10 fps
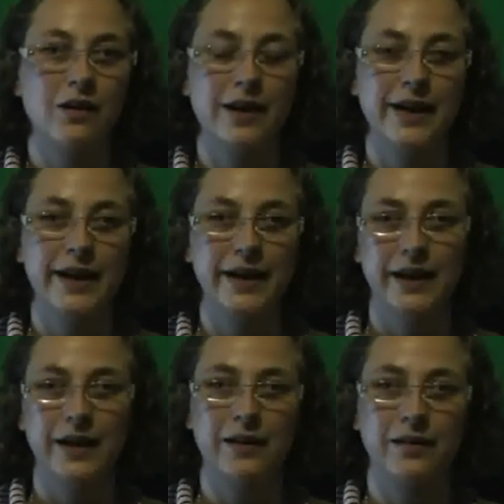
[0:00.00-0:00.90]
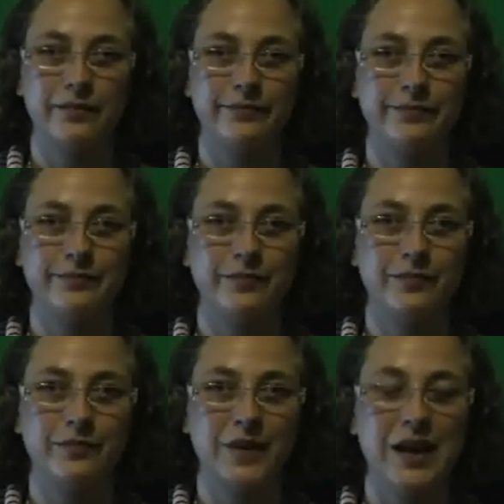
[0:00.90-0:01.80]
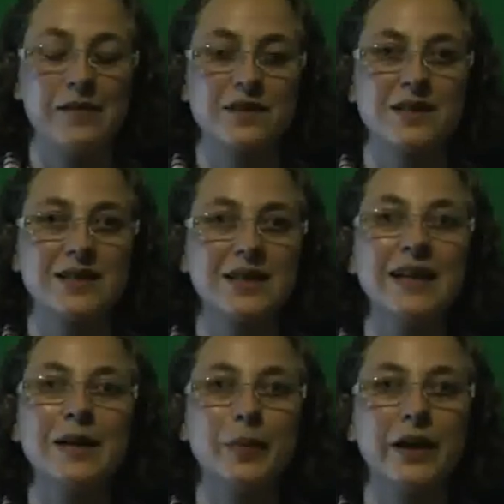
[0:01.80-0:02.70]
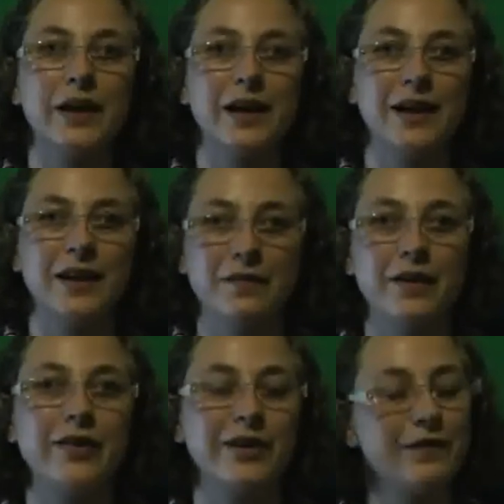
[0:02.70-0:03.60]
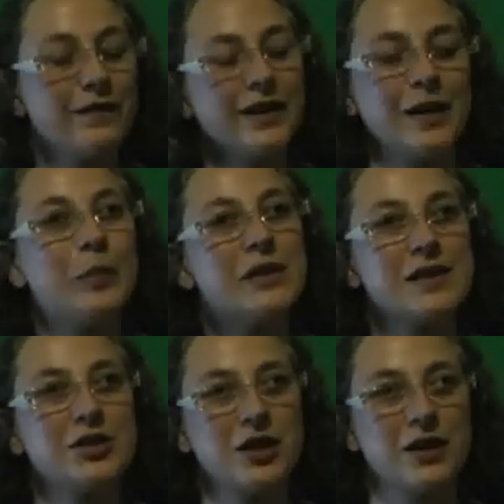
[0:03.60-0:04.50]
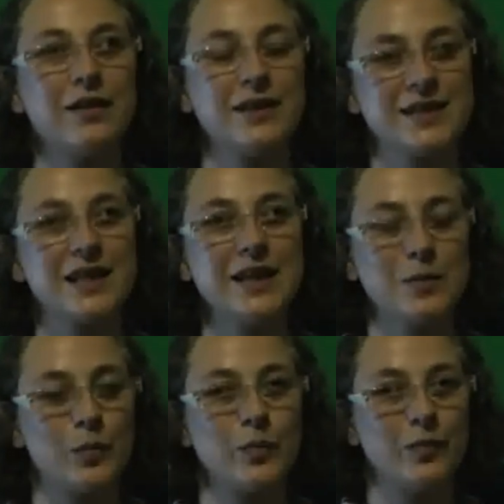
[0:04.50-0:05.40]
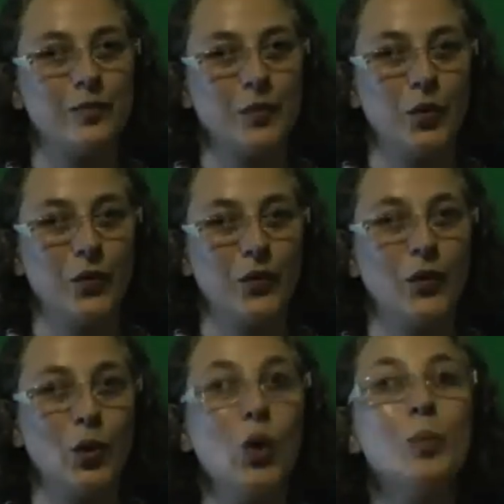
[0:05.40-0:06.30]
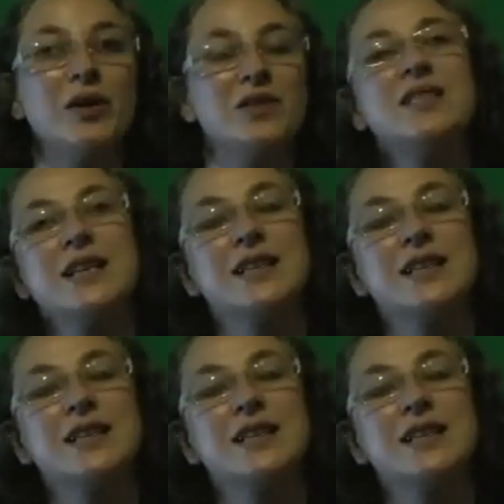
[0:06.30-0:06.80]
I have to sleep in a very funny position. I sleep almost